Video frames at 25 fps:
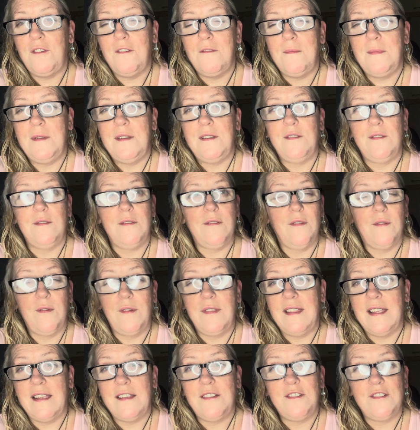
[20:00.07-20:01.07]
have been on
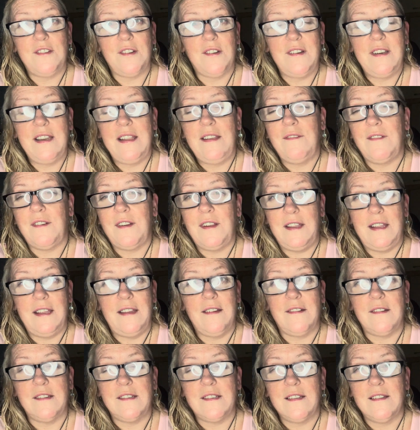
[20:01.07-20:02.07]
this journey for
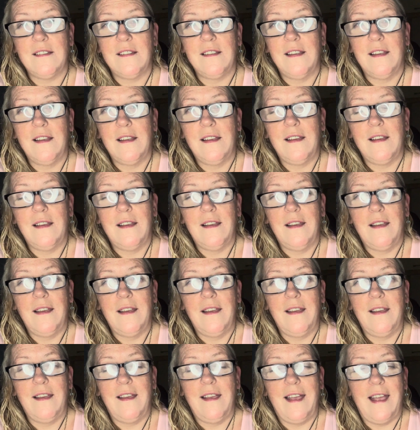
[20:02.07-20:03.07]
years,
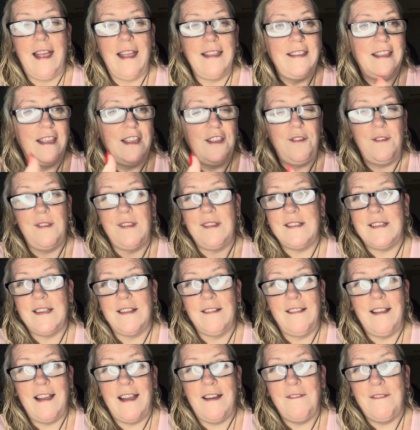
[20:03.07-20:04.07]
and yet you still
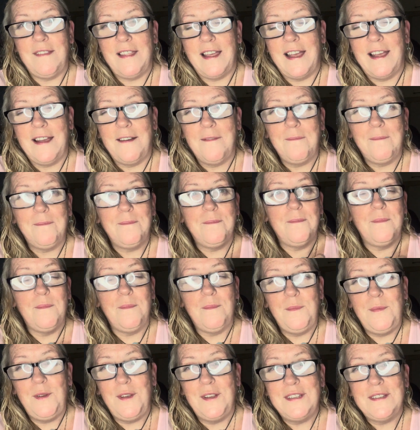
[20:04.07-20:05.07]
have that
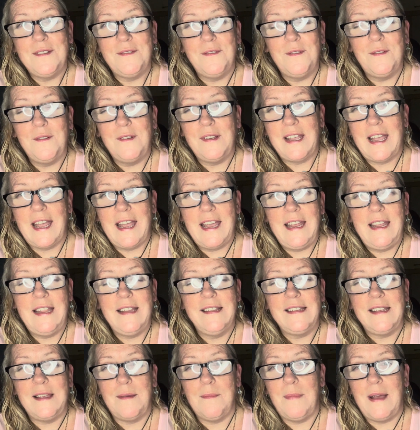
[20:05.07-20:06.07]
beautiful,
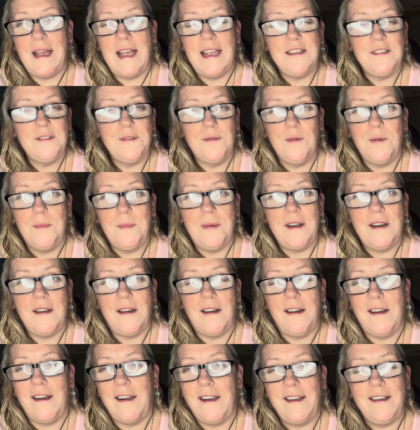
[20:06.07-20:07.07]
kind, compassionate, open
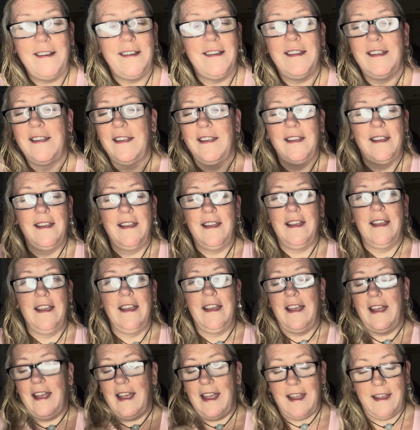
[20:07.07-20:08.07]
heart. And
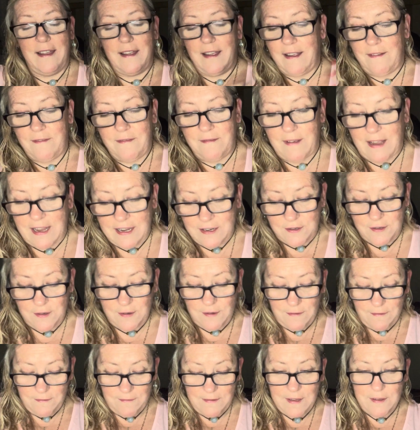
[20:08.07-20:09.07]
I do
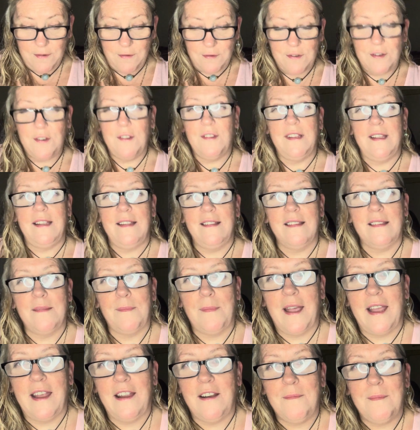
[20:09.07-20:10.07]
feel truly
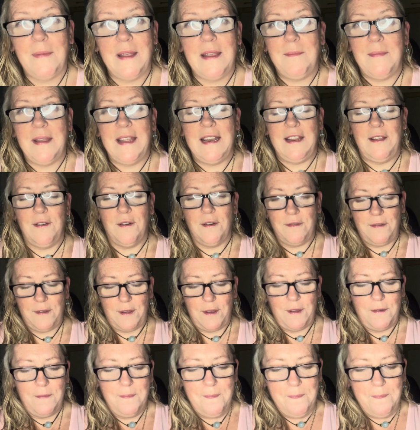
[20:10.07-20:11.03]
inspired by many of you.